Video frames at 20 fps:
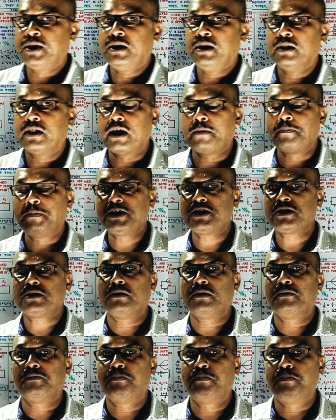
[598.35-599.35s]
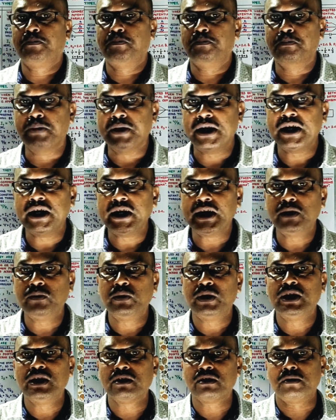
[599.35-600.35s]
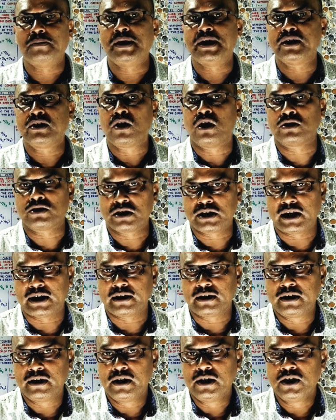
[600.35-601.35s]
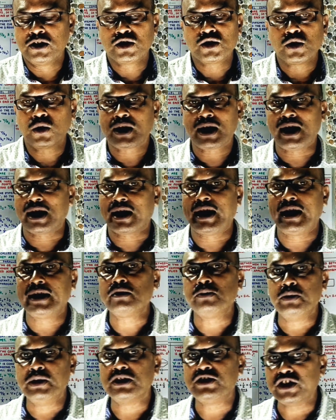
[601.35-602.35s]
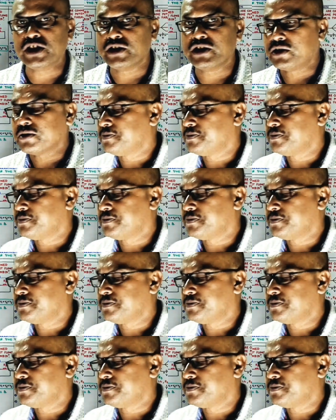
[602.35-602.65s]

That means V will remain constant. So current will change.